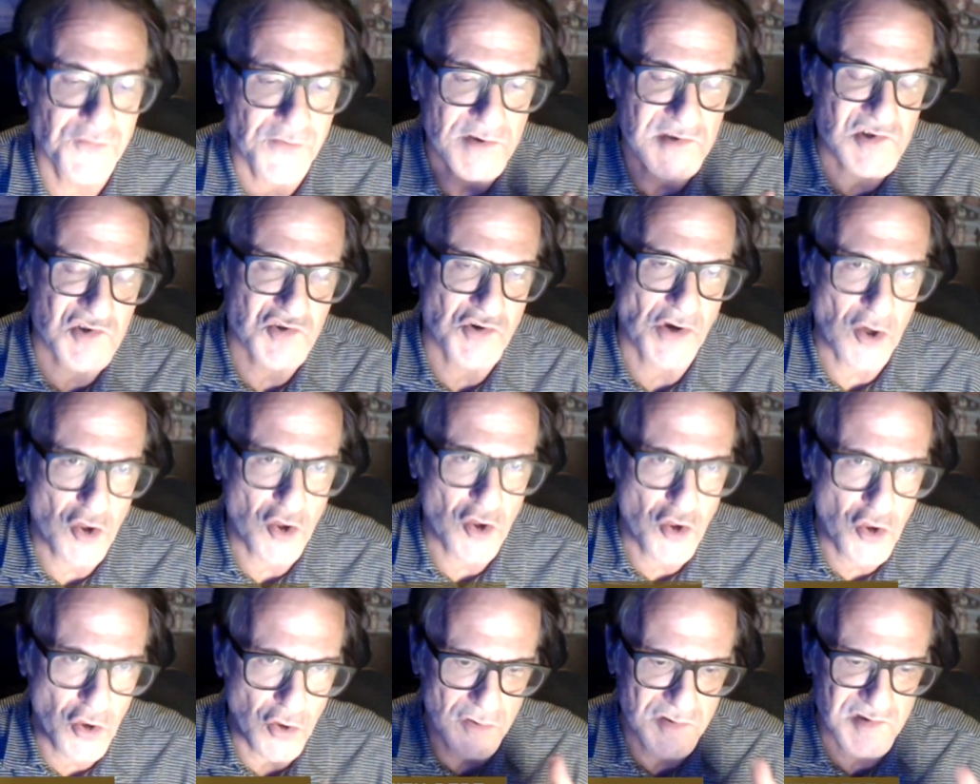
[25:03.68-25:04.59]

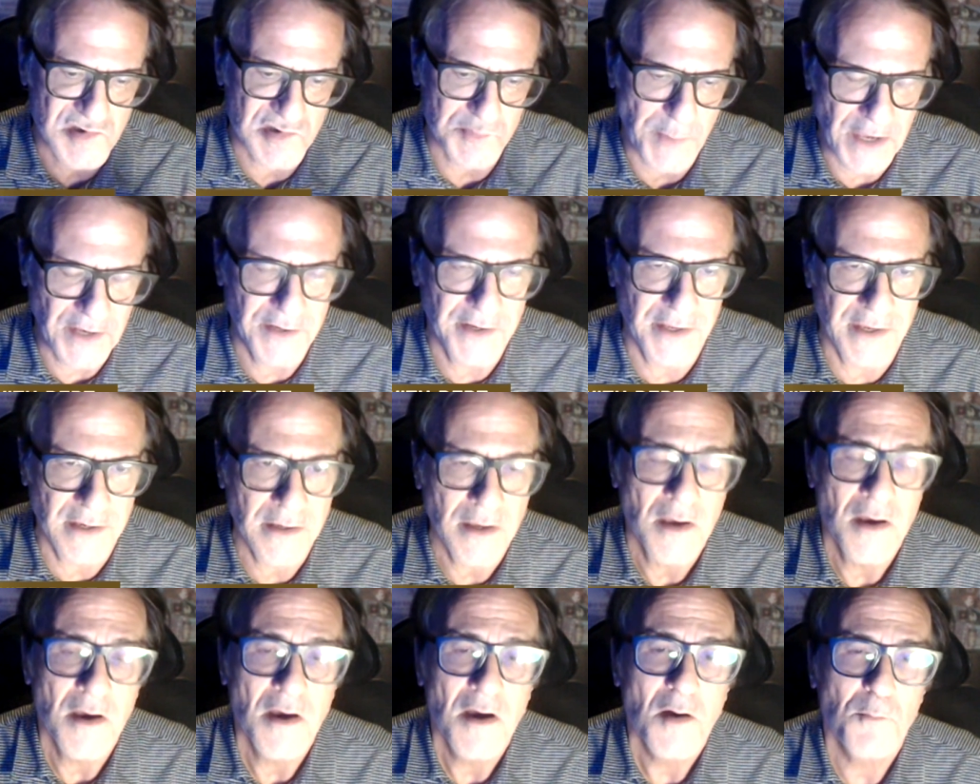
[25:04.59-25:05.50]
infrastructure
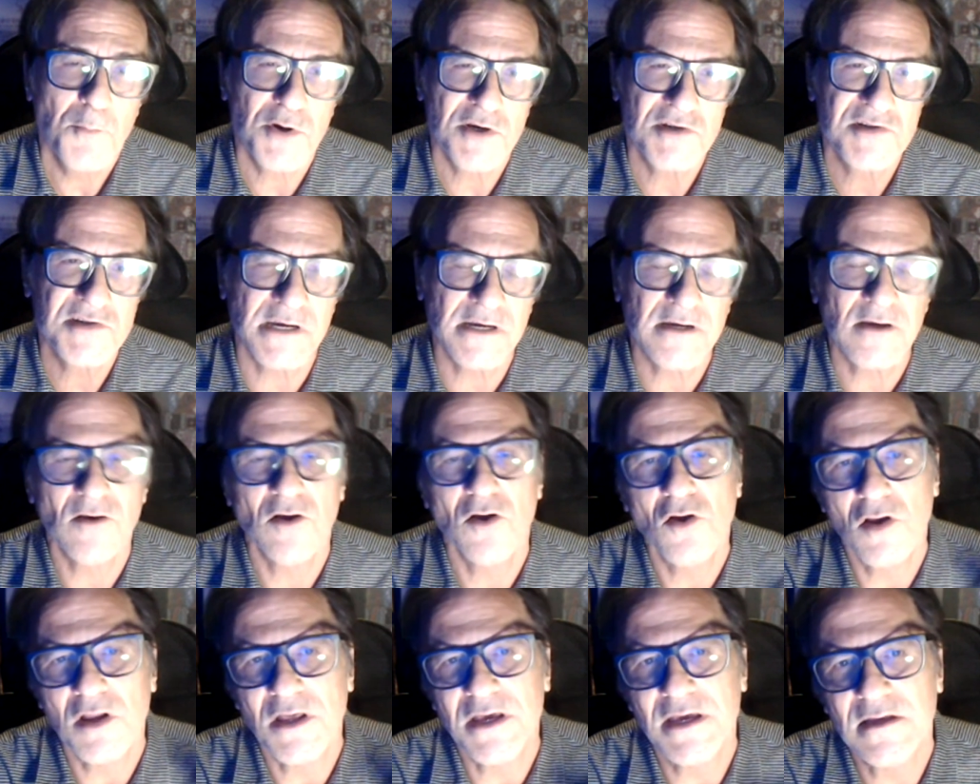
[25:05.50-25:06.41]
spending,
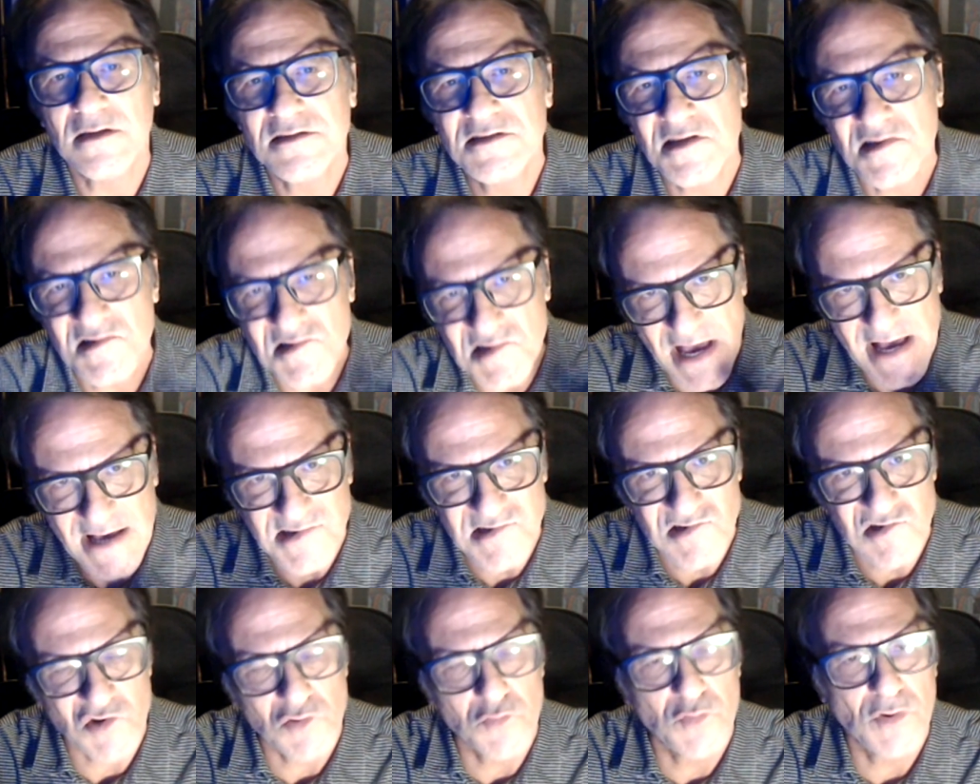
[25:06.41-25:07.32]
particularly
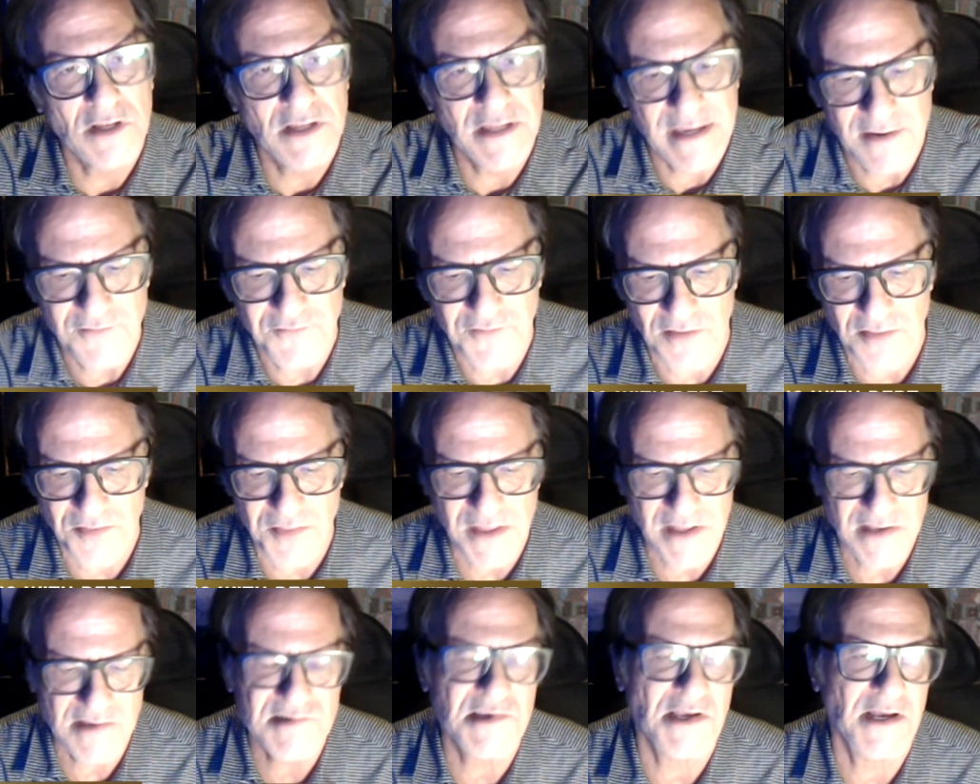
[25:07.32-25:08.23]
disaster relief and
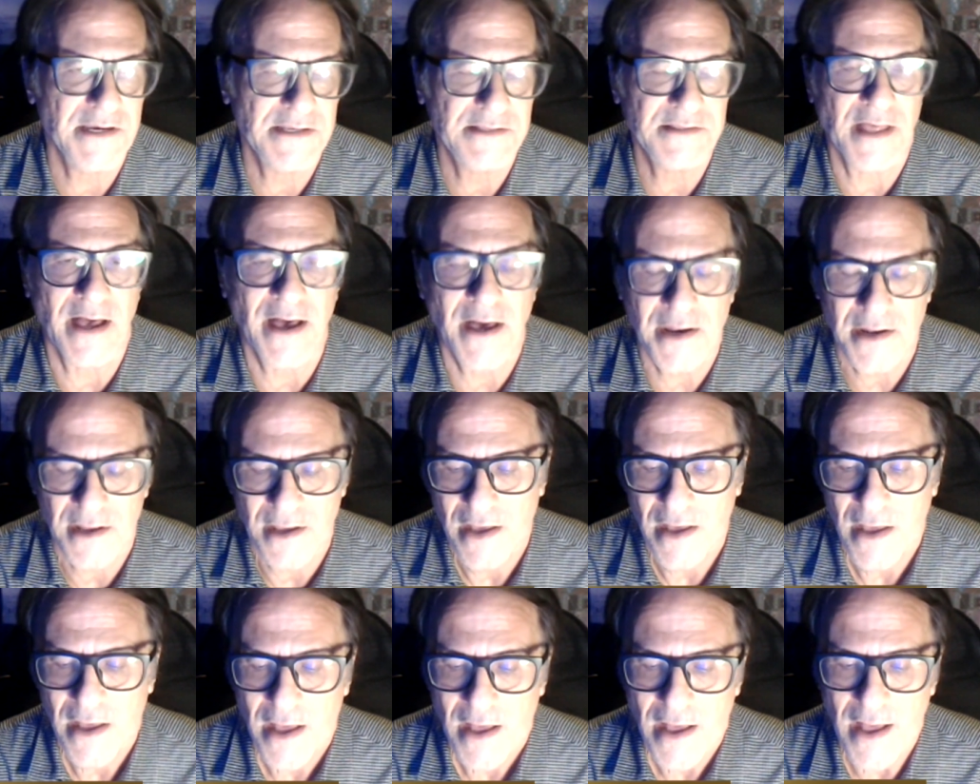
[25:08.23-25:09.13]
things like that.
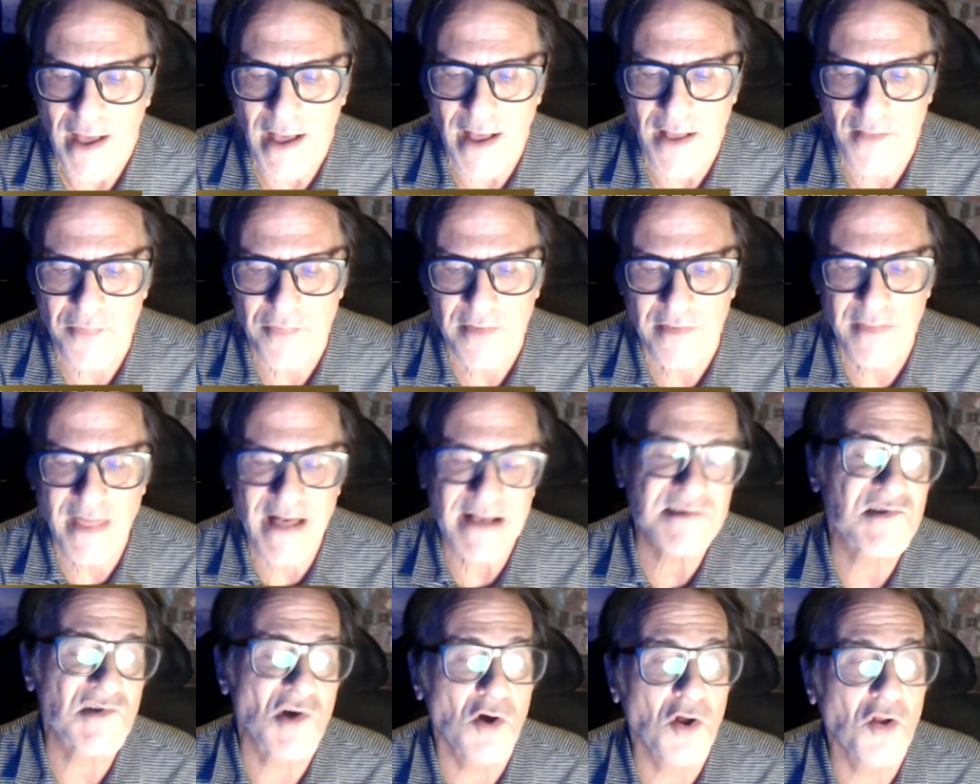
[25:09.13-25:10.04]
And
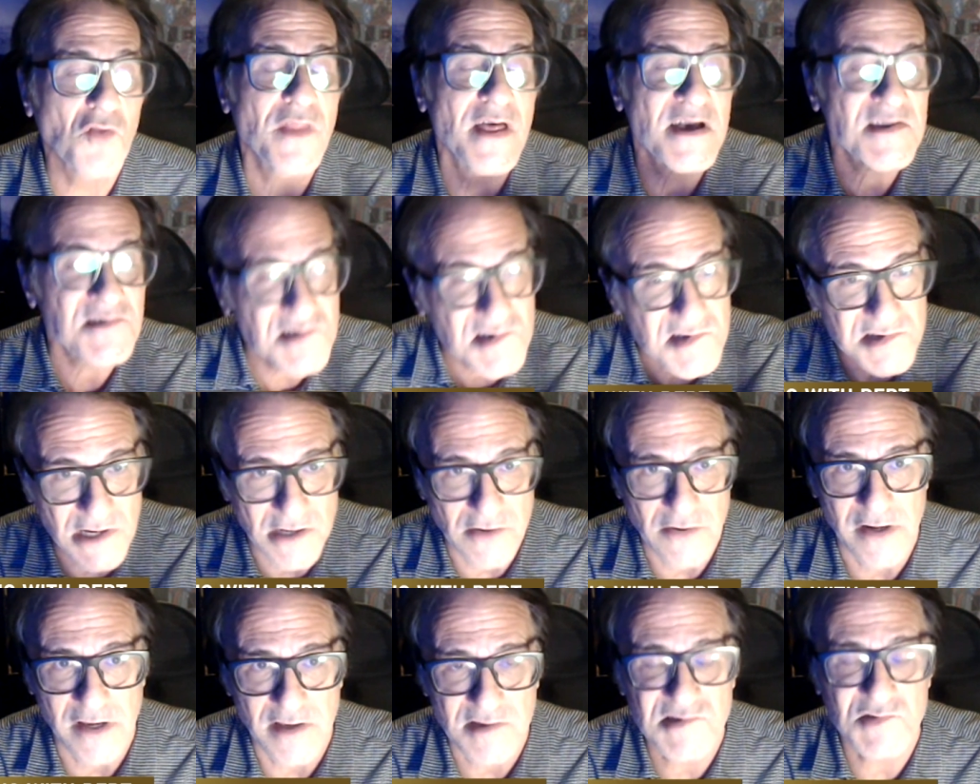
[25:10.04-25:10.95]
that's all
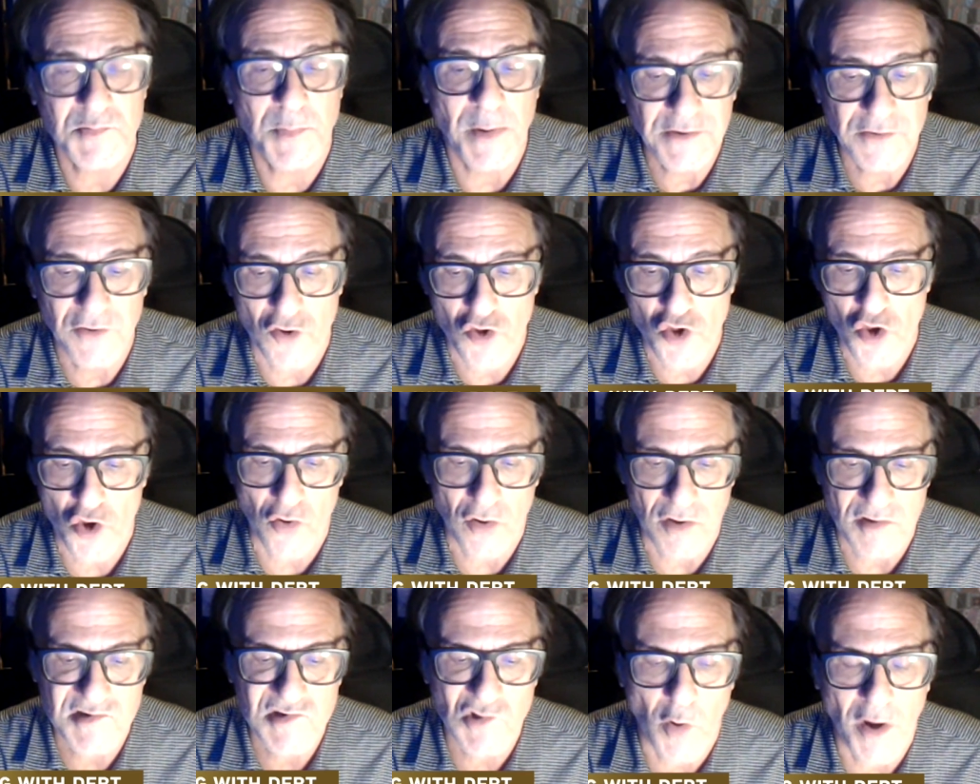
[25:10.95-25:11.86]
necessary
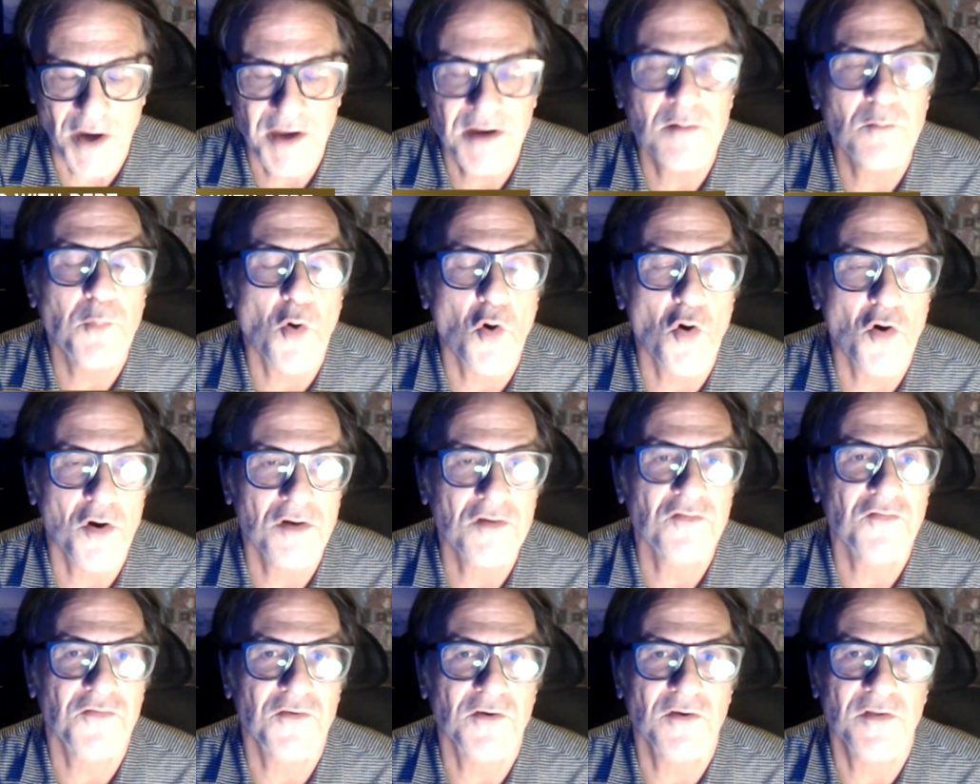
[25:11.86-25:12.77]
expenditure. It's quite
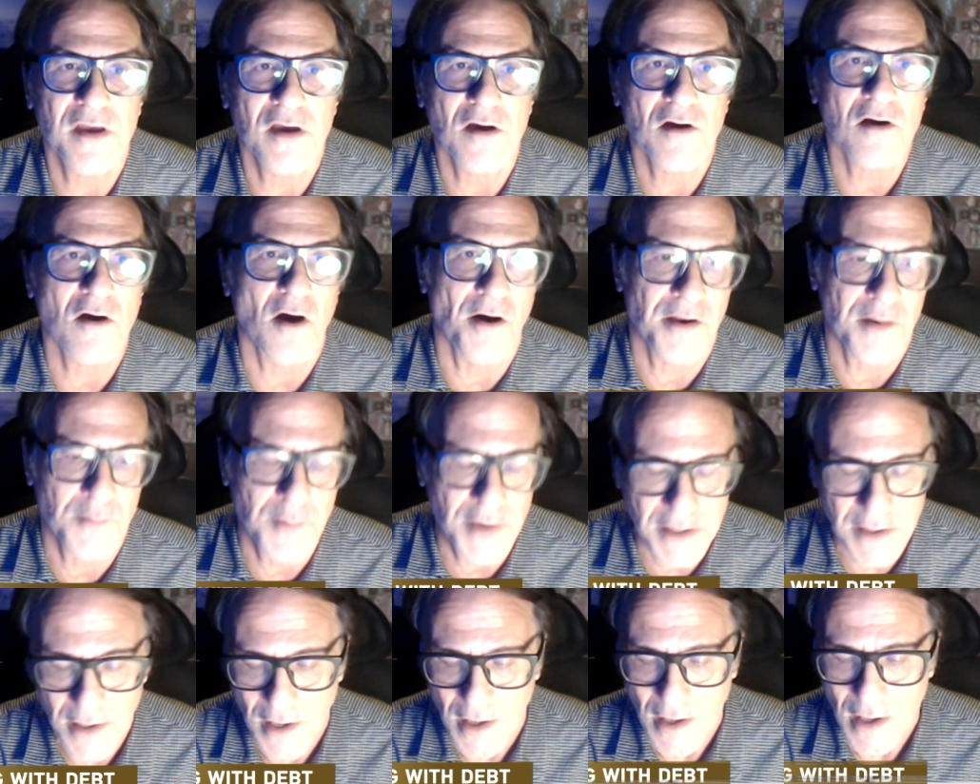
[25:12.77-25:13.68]
important for the
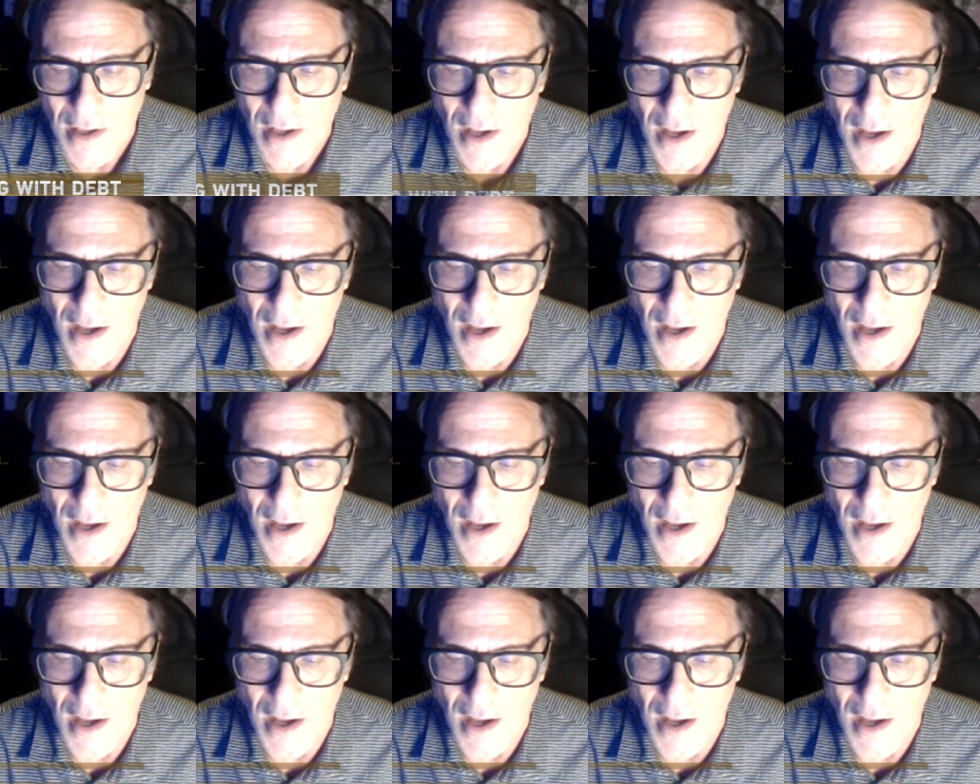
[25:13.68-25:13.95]
economy.